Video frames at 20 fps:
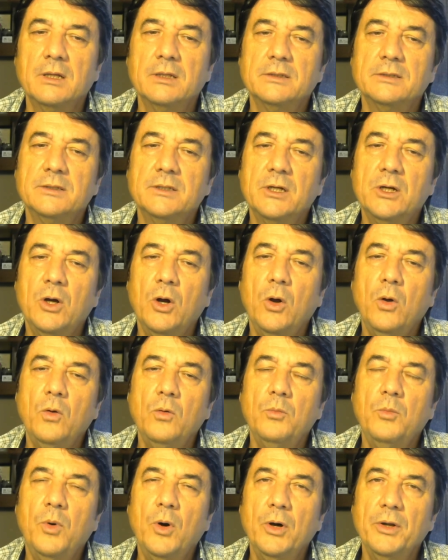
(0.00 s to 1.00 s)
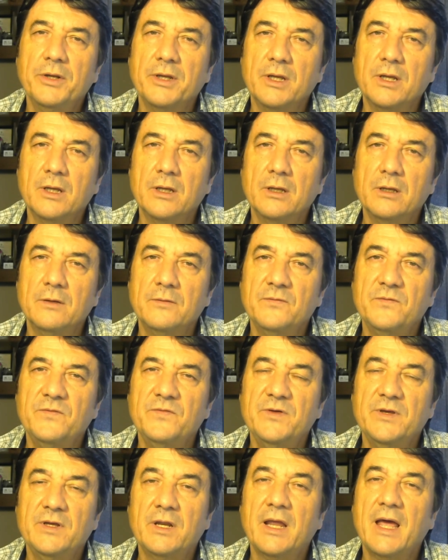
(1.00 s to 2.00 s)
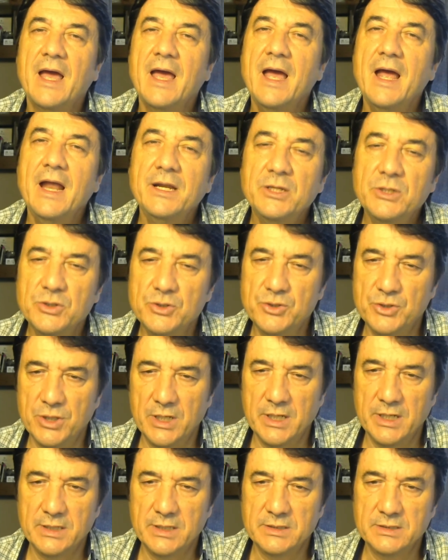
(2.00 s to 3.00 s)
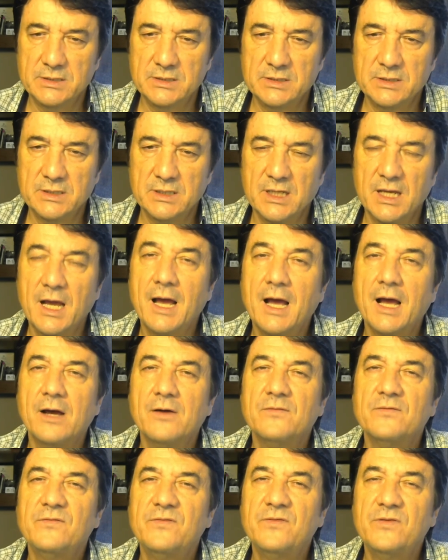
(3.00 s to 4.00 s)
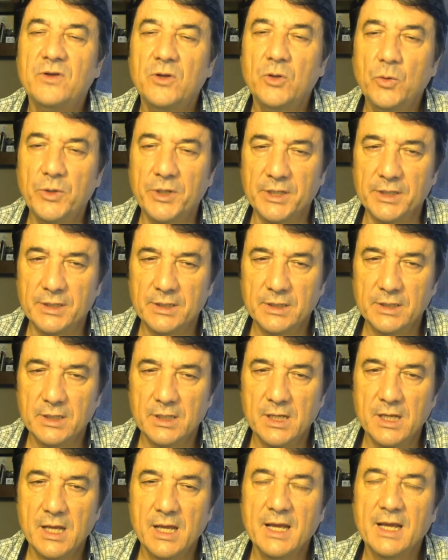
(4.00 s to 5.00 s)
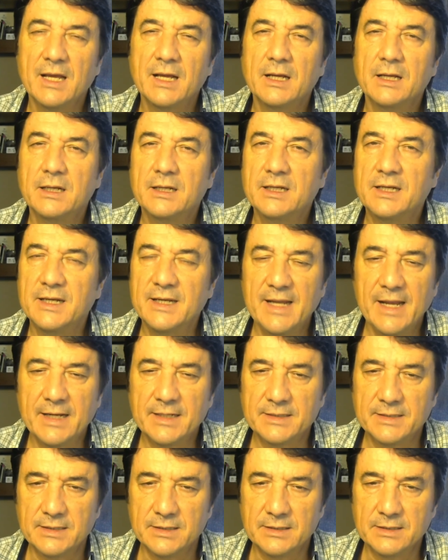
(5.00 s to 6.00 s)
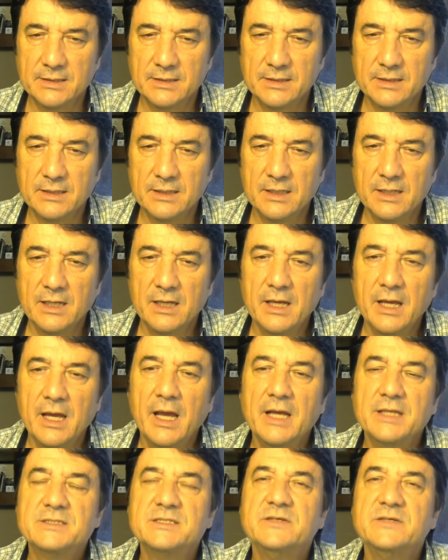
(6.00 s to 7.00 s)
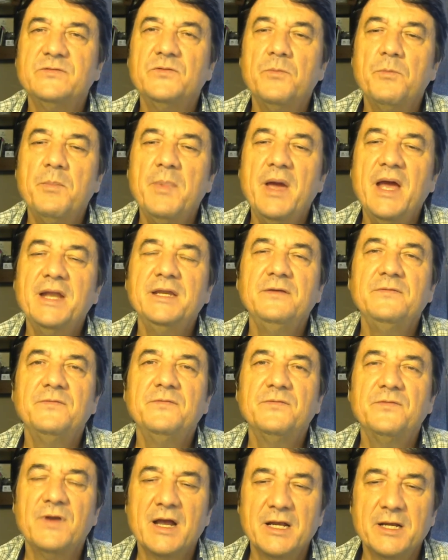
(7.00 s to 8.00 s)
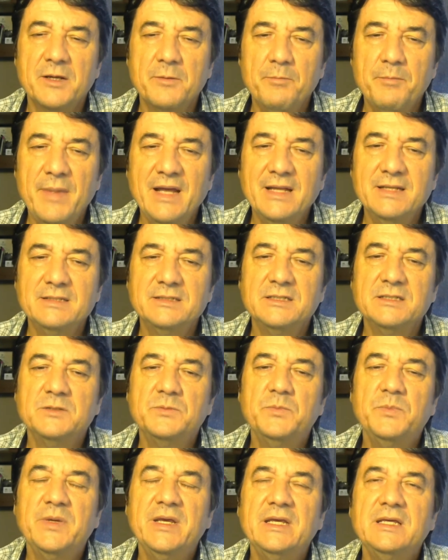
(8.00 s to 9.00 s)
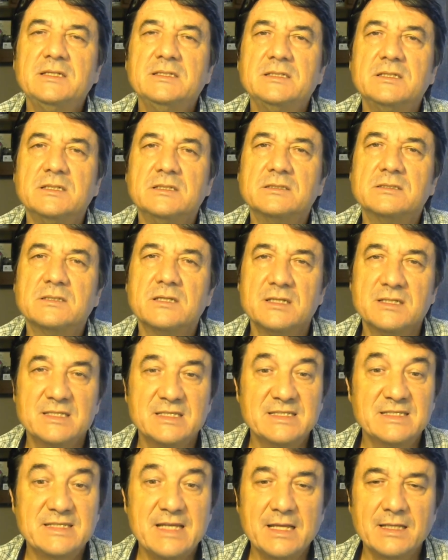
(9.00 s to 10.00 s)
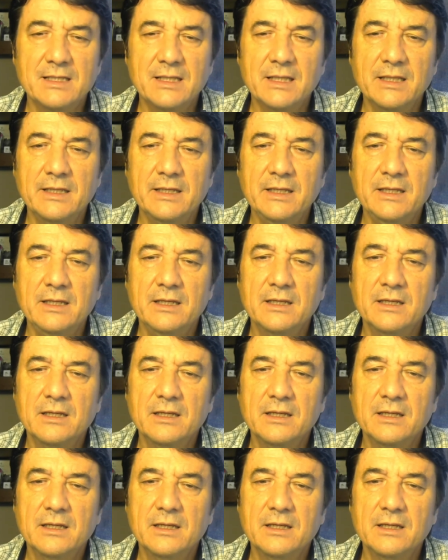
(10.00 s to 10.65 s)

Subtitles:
The whole body feels energized, fluid, connected, as if many fragmented pieces suddenly